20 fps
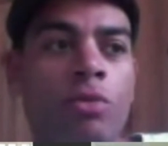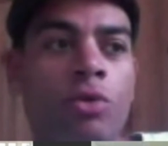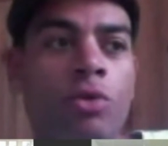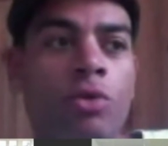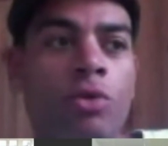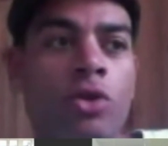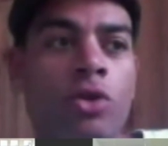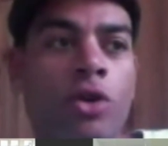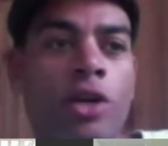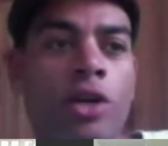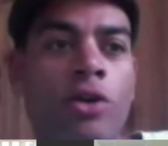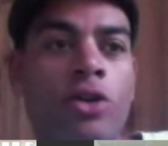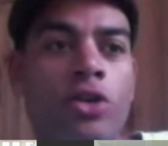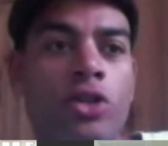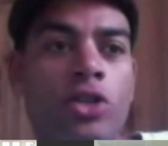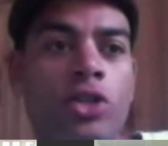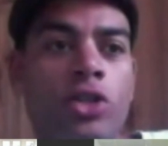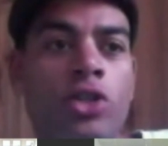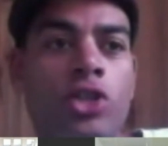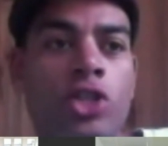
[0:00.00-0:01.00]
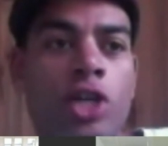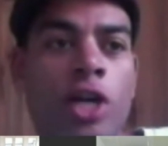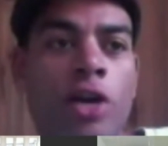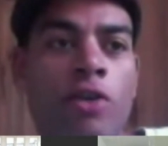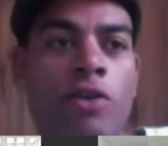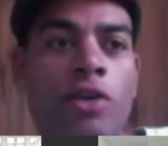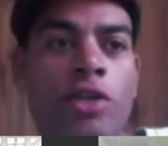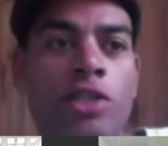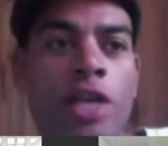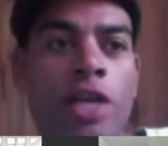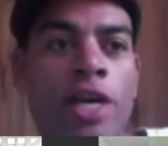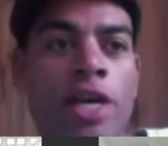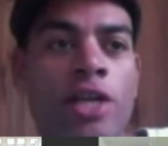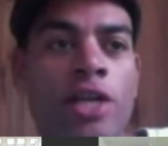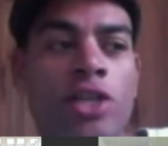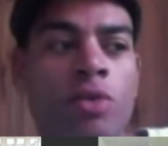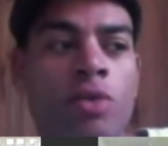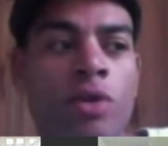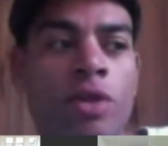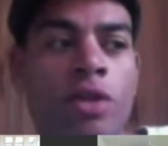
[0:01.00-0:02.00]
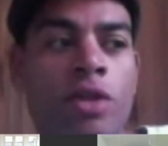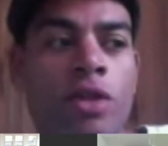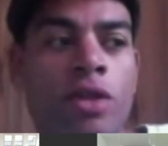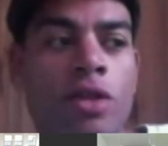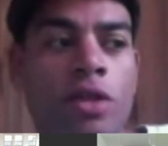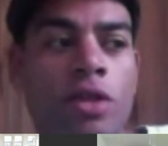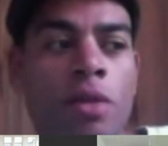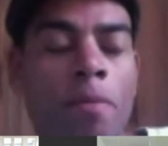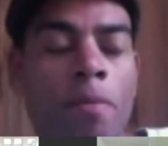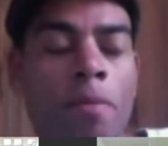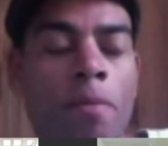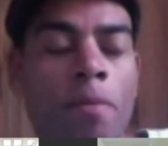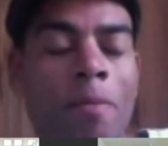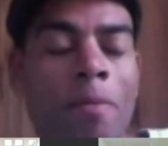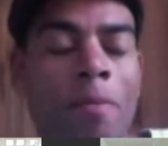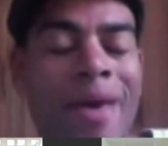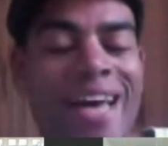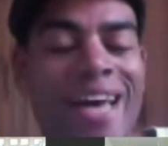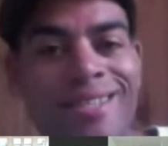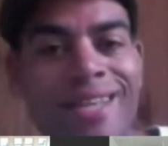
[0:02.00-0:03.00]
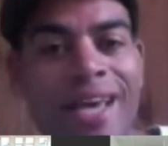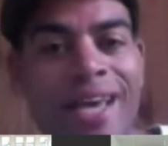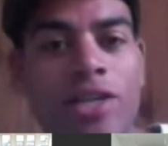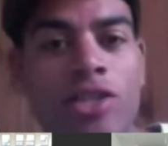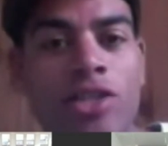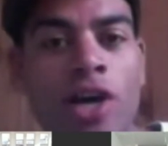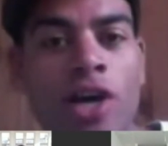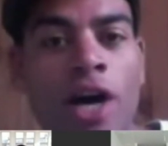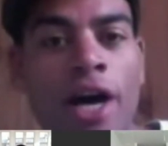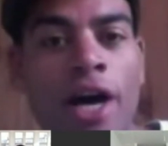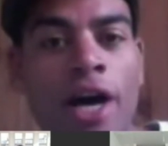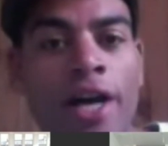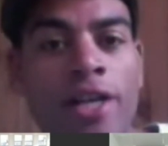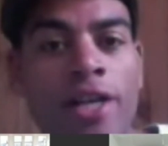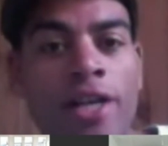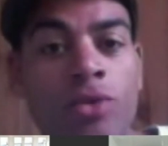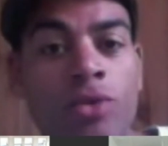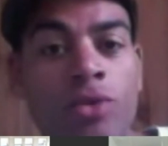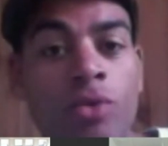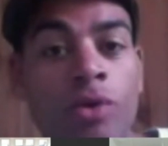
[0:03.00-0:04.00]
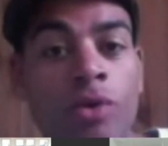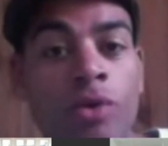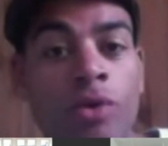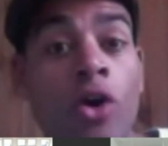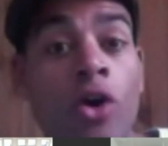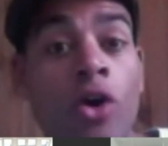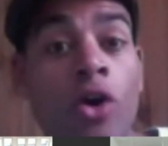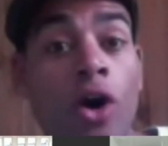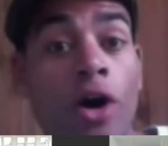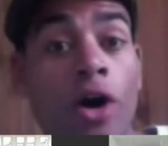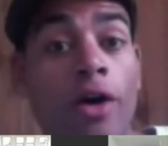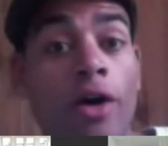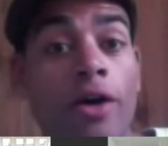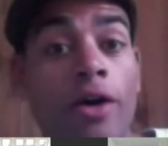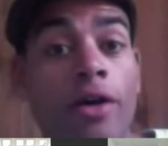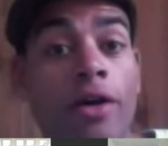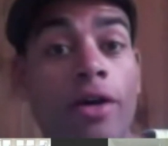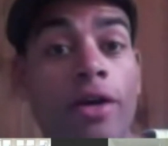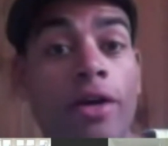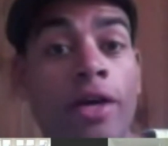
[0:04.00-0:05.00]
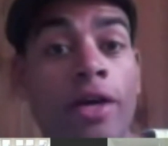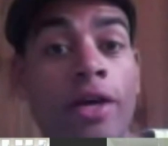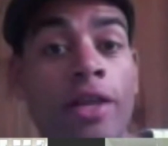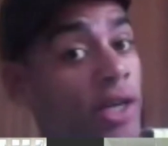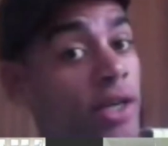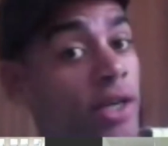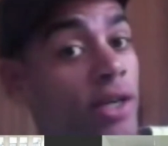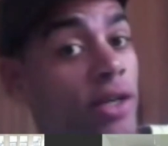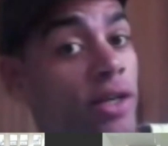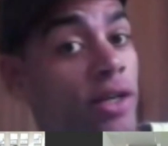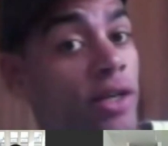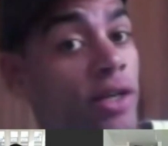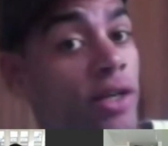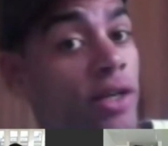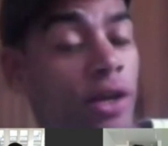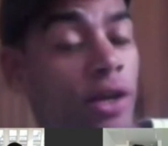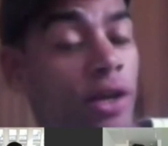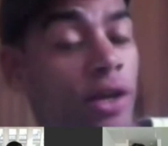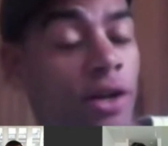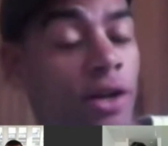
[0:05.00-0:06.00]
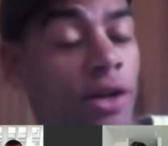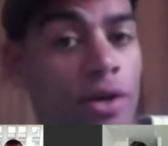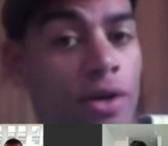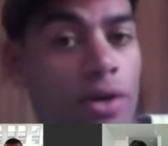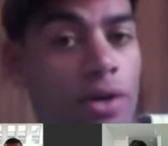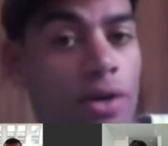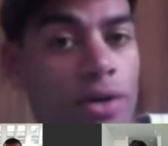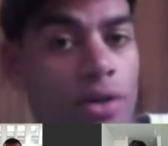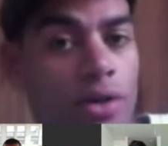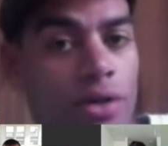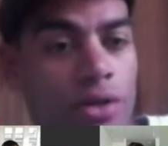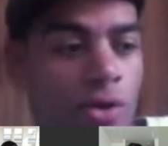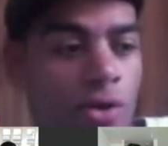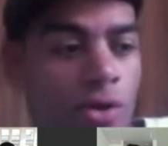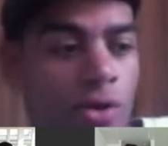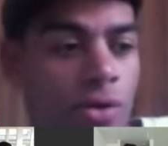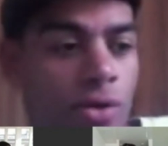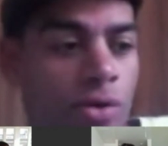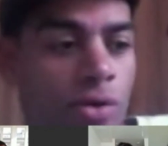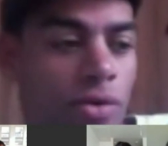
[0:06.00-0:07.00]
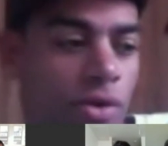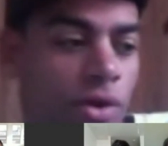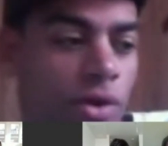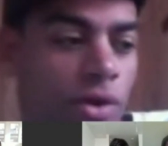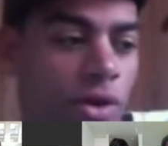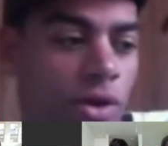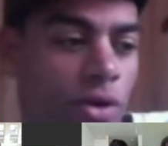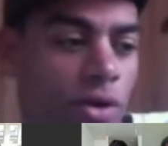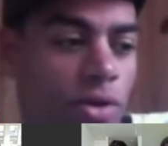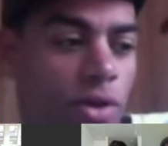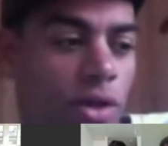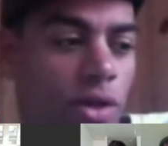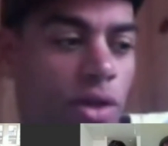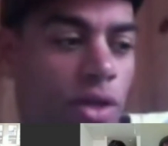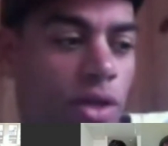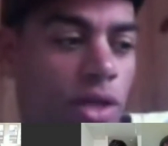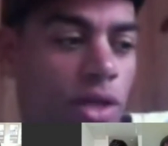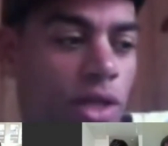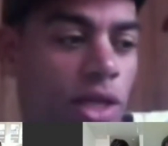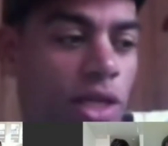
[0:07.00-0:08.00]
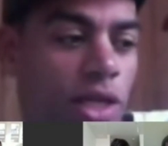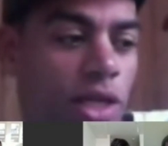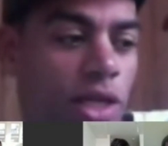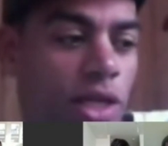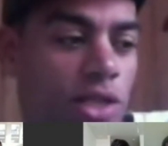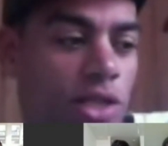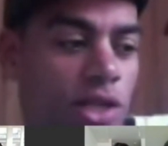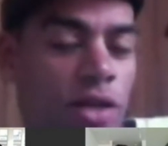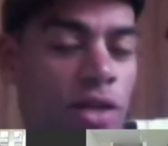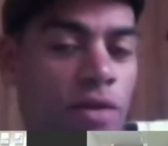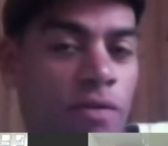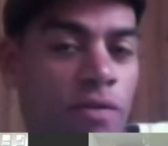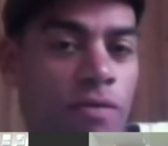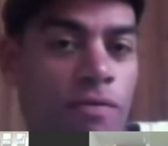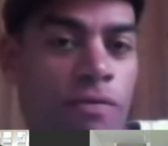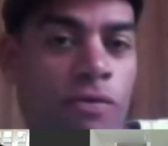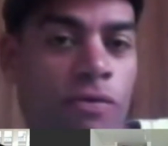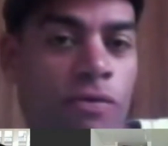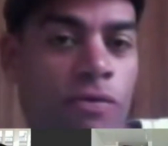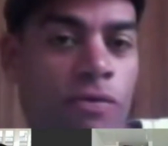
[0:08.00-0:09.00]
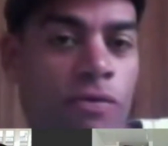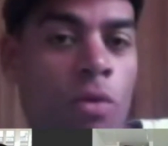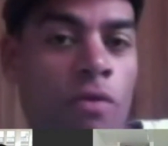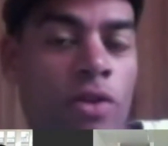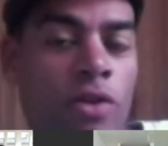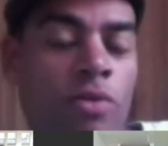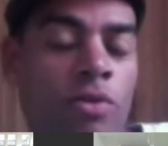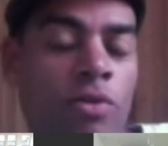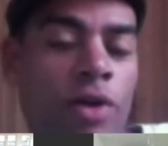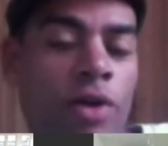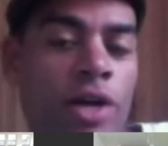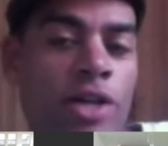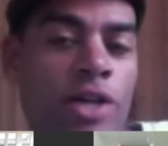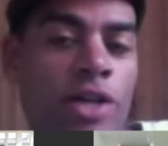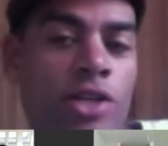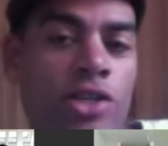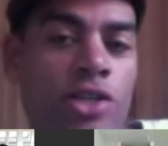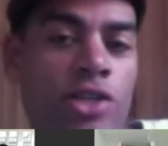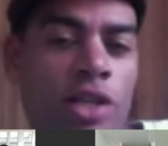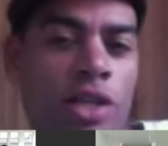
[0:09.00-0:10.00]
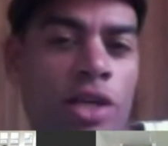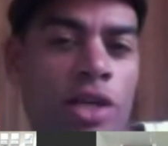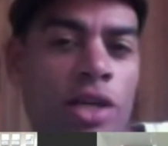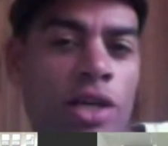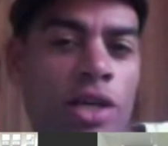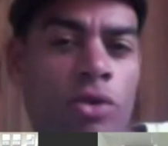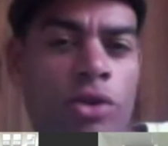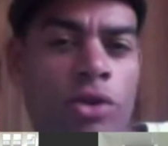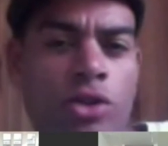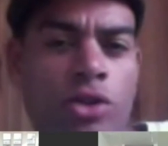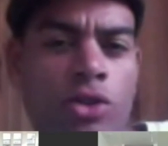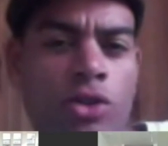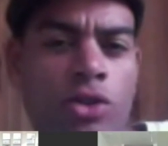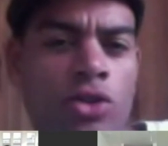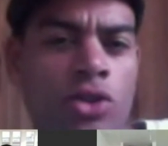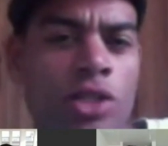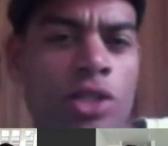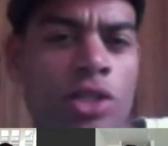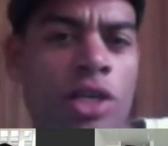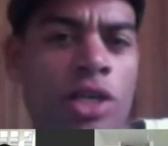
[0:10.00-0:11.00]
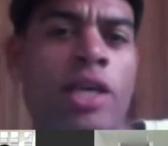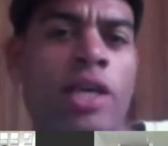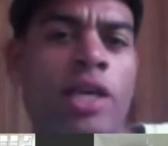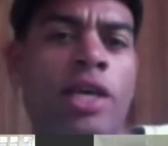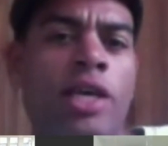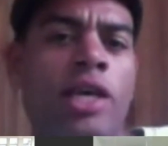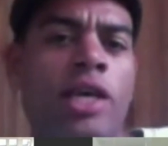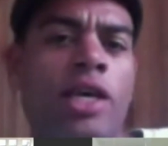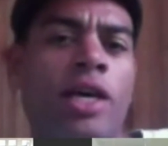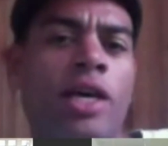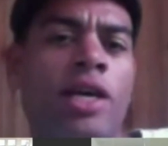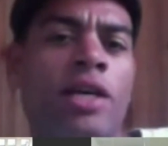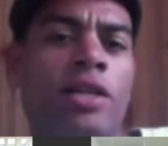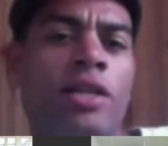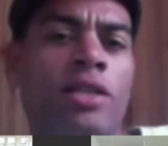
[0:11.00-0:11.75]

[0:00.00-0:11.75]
Dot, you know, you're sharing stages with the best sketch guys we've got in the country, you know. So, you know, that's another form of inspiration, I think, or you should take it as that.